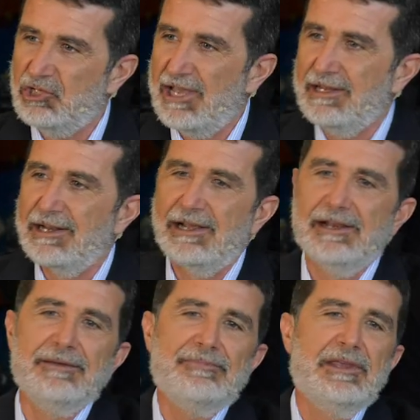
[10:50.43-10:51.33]

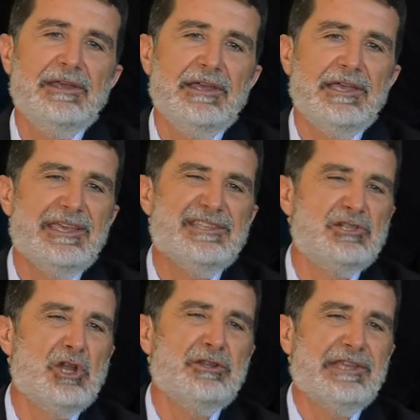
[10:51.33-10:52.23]
general
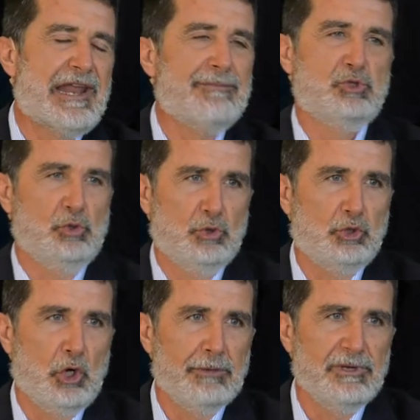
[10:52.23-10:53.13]
is not an
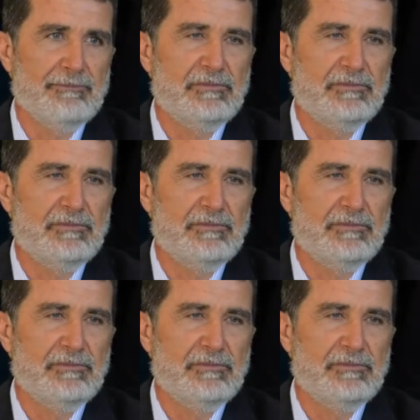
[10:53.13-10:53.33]
absolute term.